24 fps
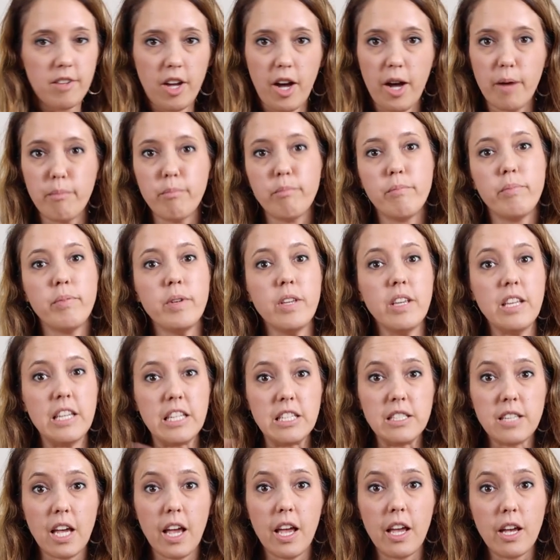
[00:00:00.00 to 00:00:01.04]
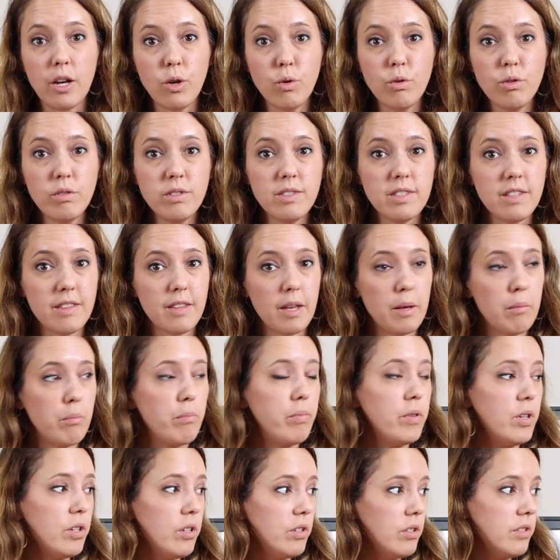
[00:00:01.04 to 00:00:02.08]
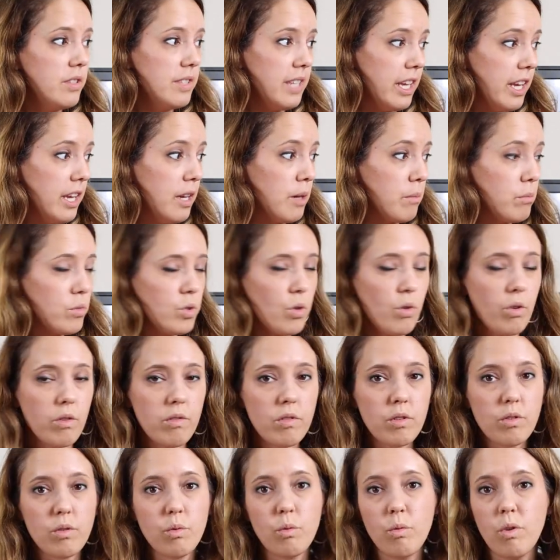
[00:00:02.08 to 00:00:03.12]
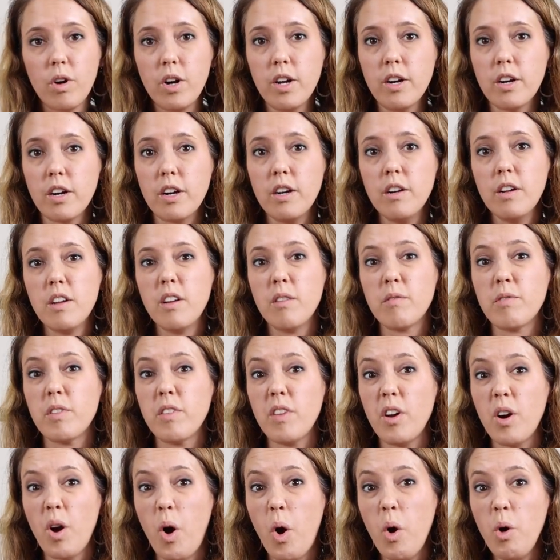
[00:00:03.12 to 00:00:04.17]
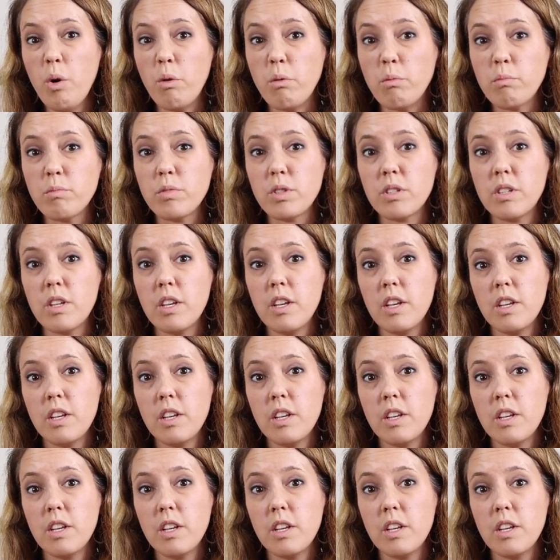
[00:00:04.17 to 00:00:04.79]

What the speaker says: got big tails and they build dams over the water for their homes.